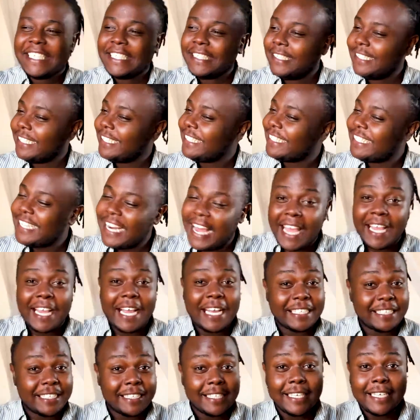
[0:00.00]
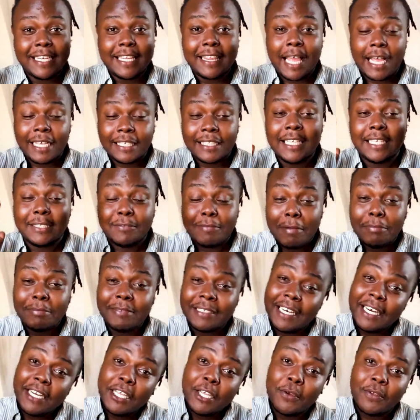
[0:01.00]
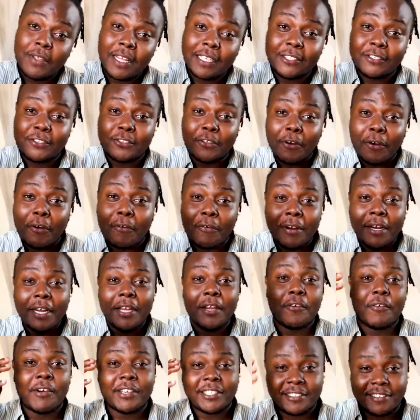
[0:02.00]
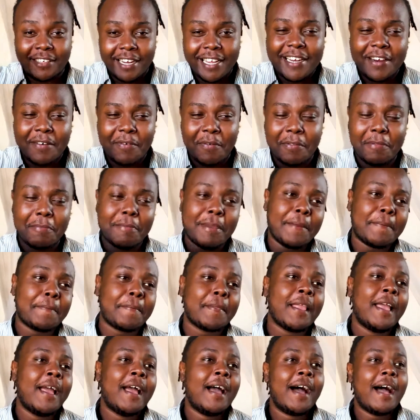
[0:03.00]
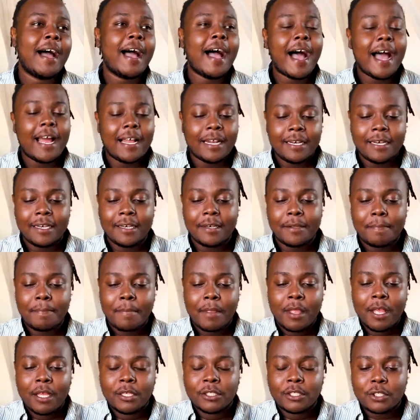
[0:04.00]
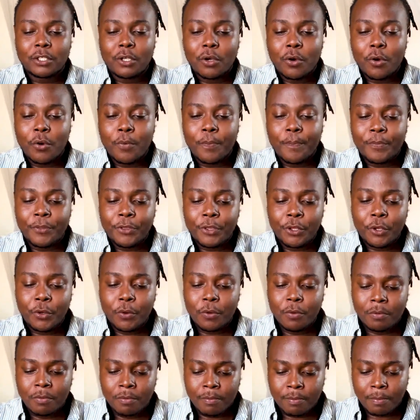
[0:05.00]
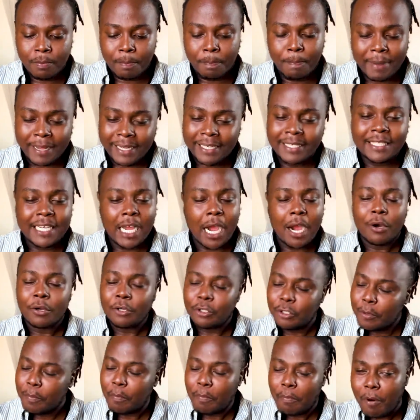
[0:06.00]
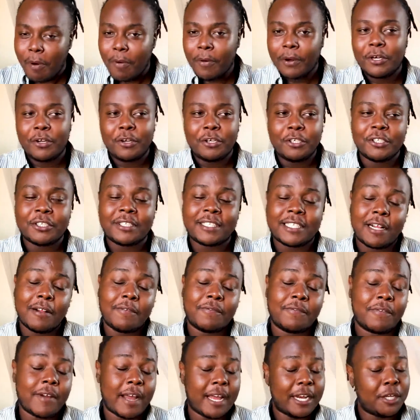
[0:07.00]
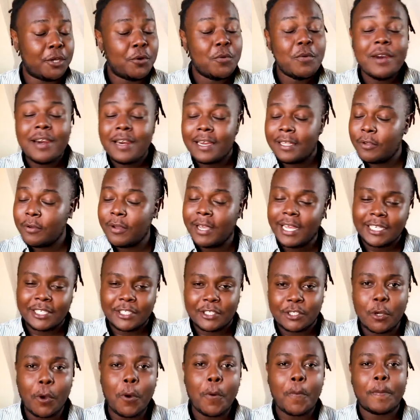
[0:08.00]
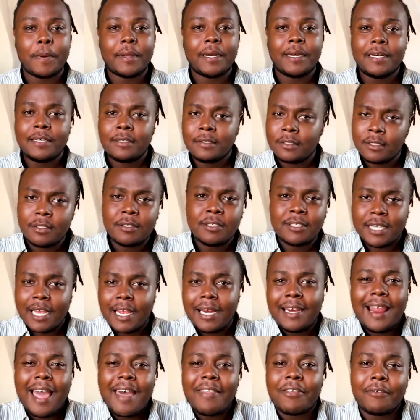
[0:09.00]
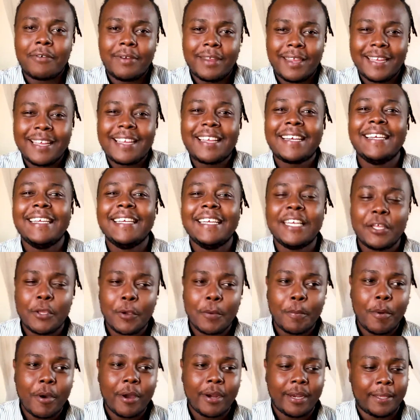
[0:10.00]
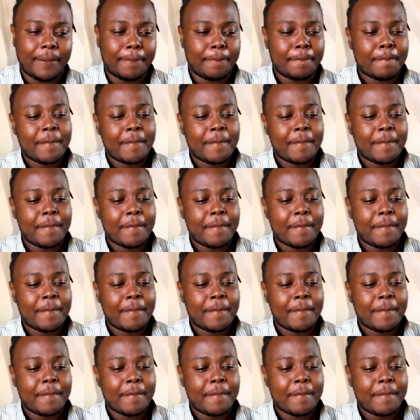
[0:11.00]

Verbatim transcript: just like as, it, as that's what i'm telling you that story really resonated with me and so you bend down you pour water on yourself and you you get soap and you start lathering and cleaning your body